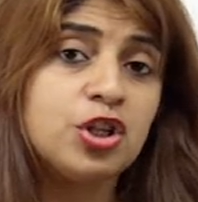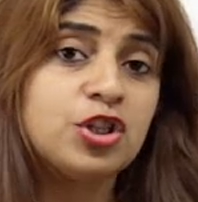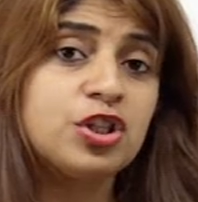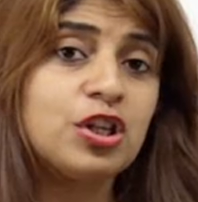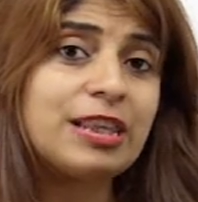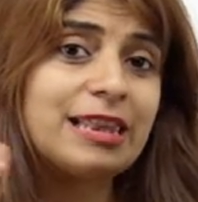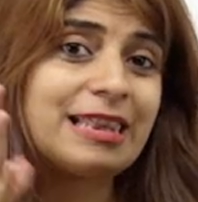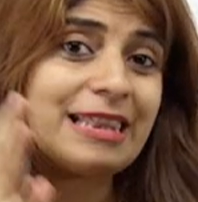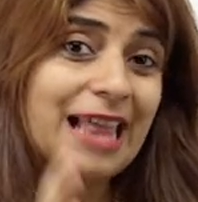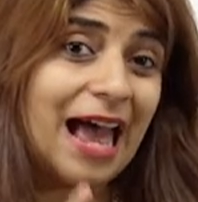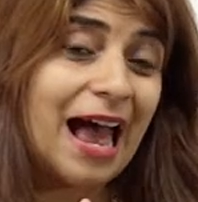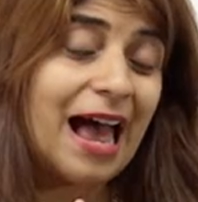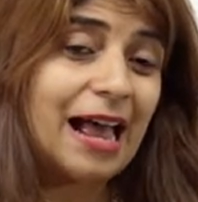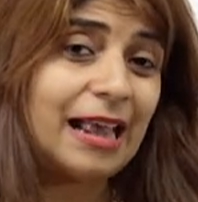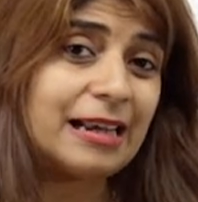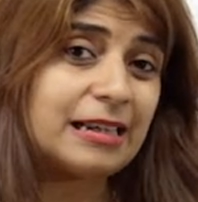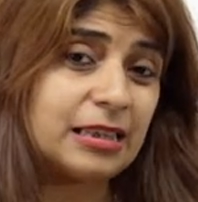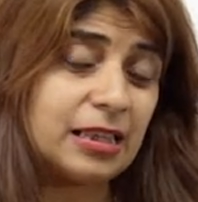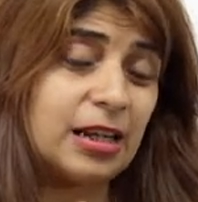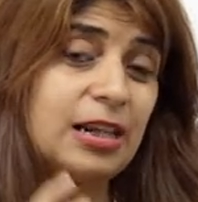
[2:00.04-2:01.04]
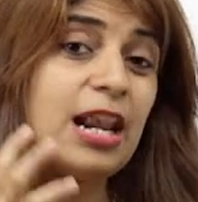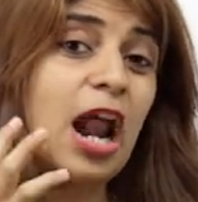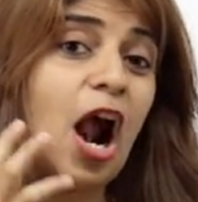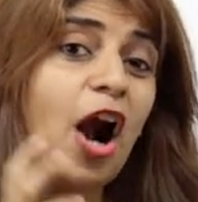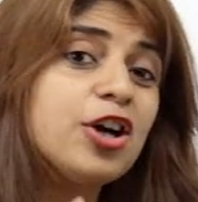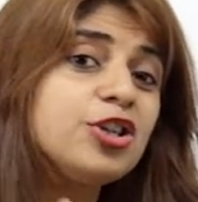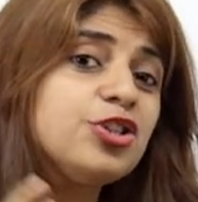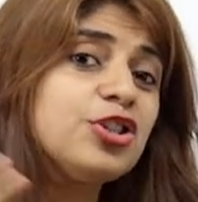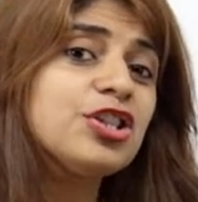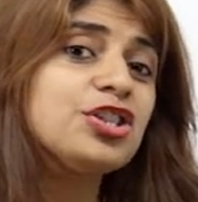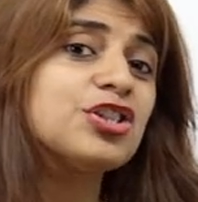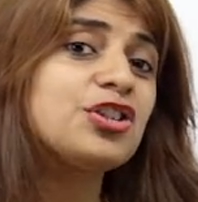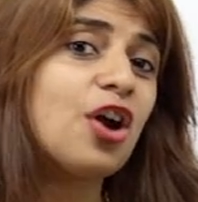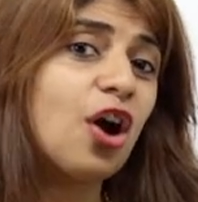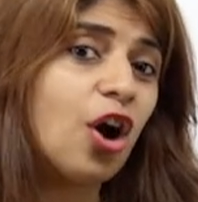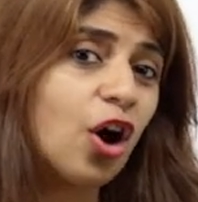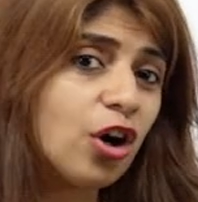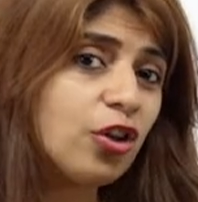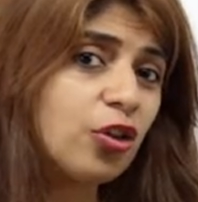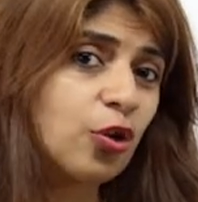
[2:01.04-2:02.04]
So that the largest
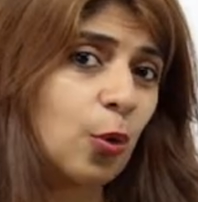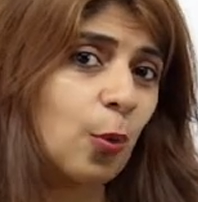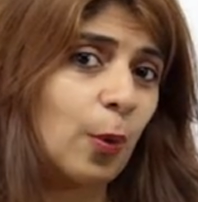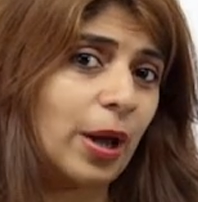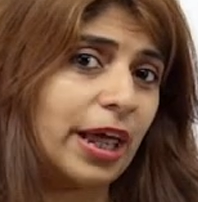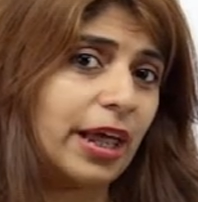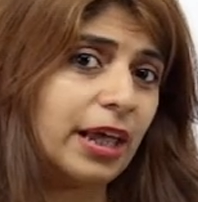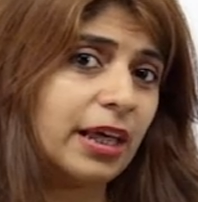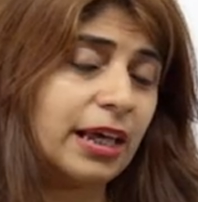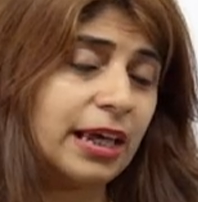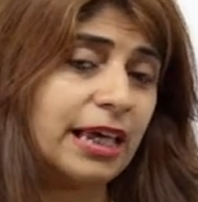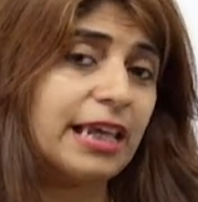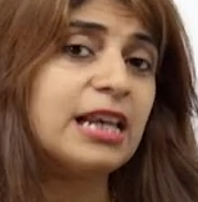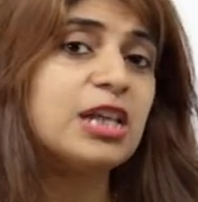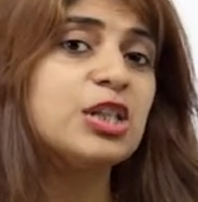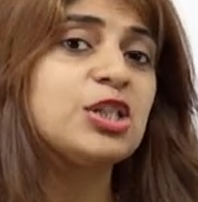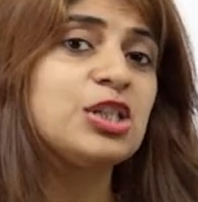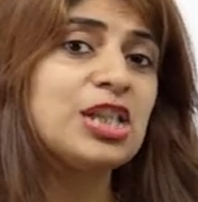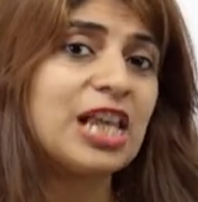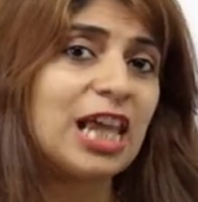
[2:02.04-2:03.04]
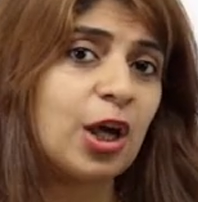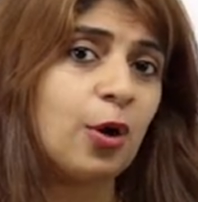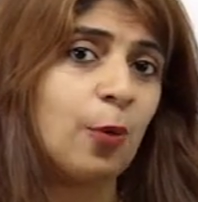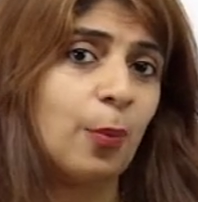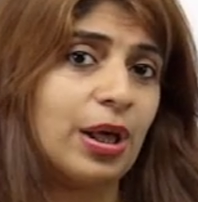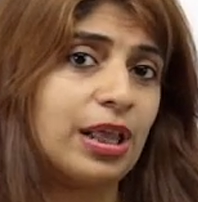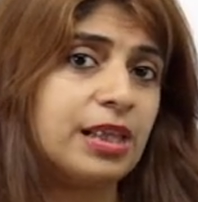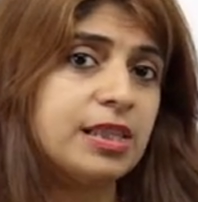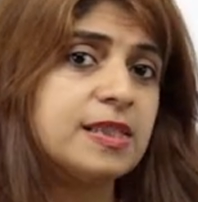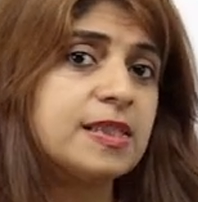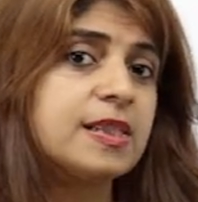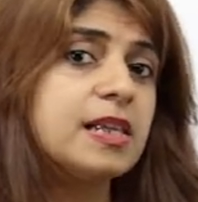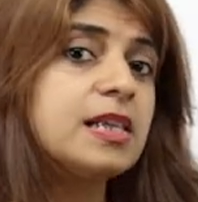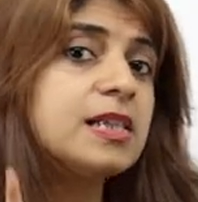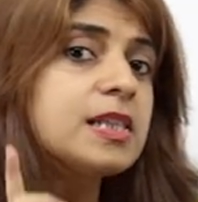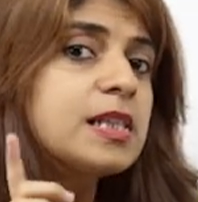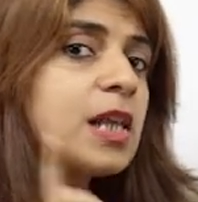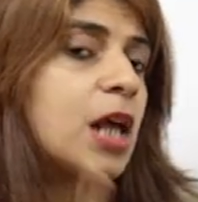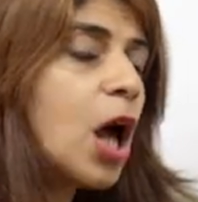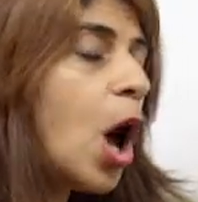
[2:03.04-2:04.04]
earthquake in a sequence
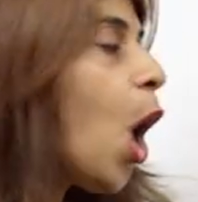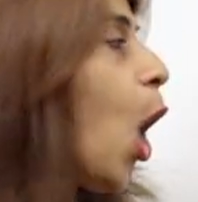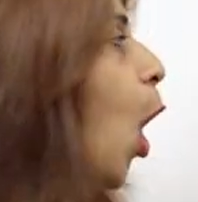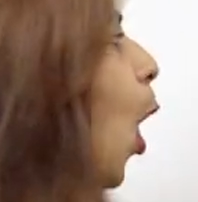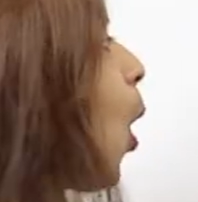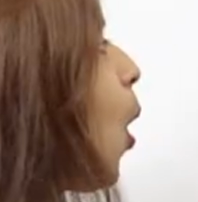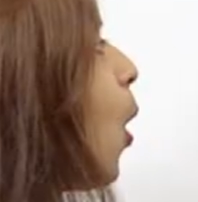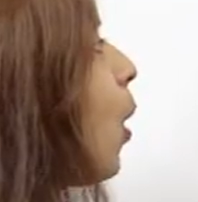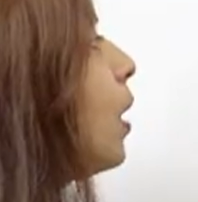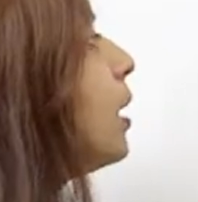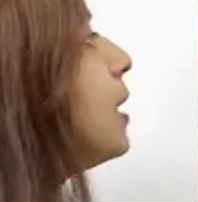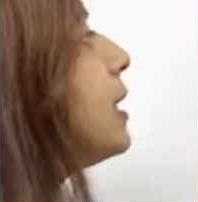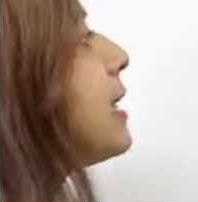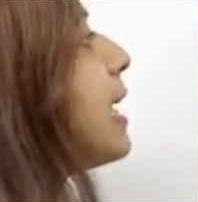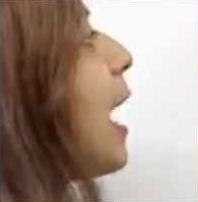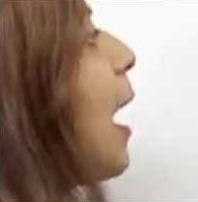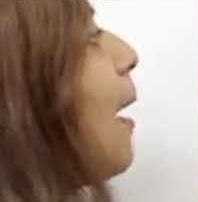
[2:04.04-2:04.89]
is called